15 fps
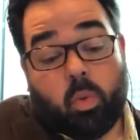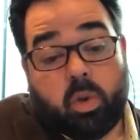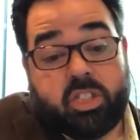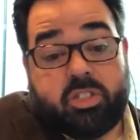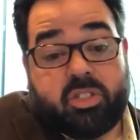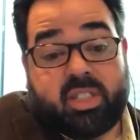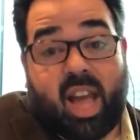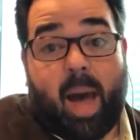
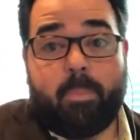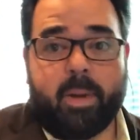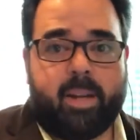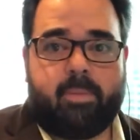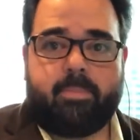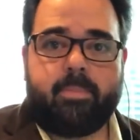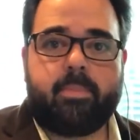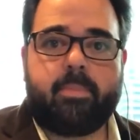Would you stop
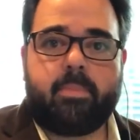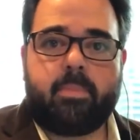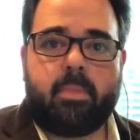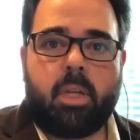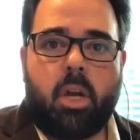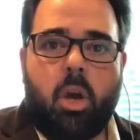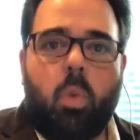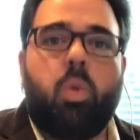it?
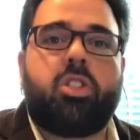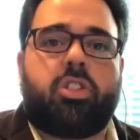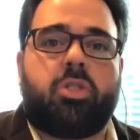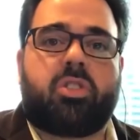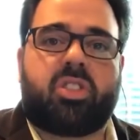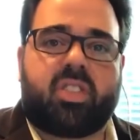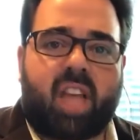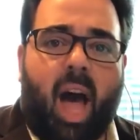Would
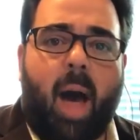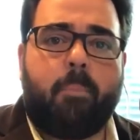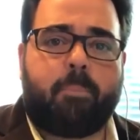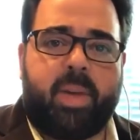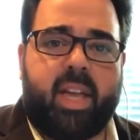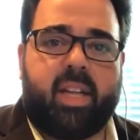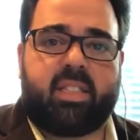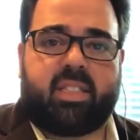you
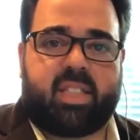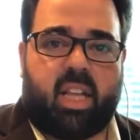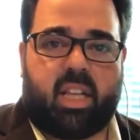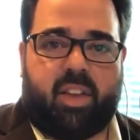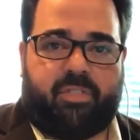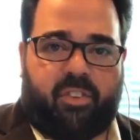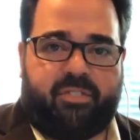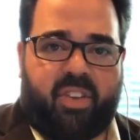stop being
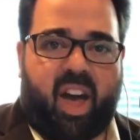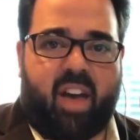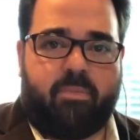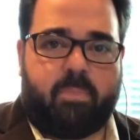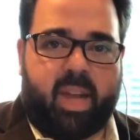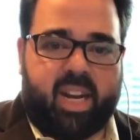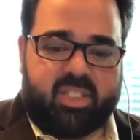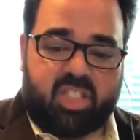silly for
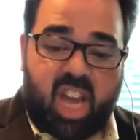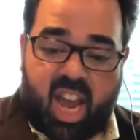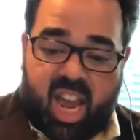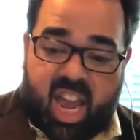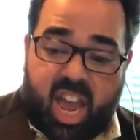five minutes?